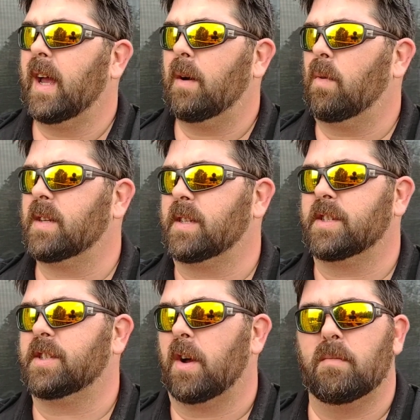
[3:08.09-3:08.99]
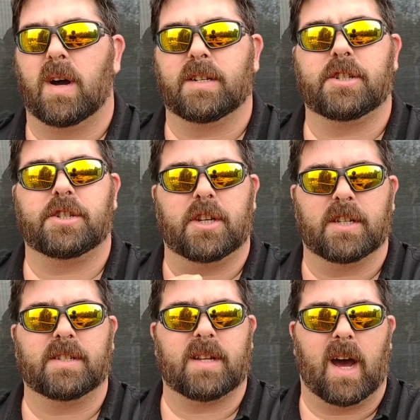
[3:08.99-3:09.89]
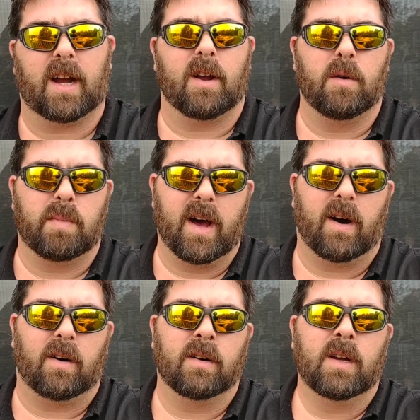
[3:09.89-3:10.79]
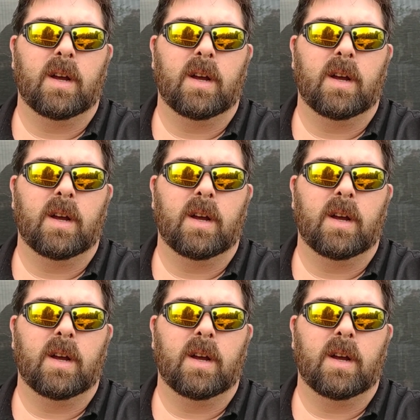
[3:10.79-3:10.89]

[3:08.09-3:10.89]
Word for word: It wasn't so much just Taco Bell,